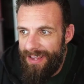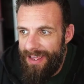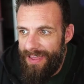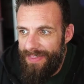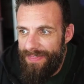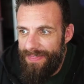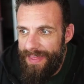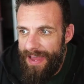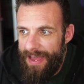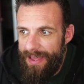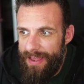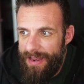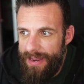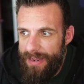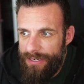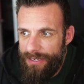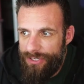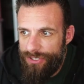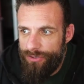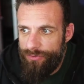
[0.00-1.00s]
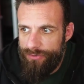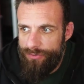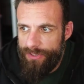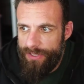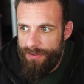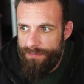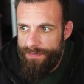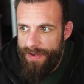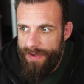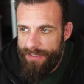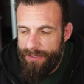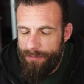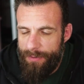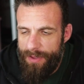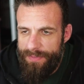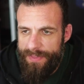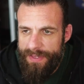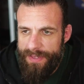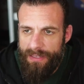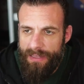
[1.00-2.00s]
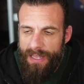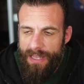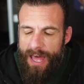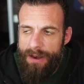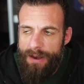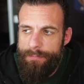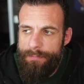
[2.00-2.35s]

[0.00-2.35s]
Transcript: and that, and it shouldn't really affect them. I think a lot of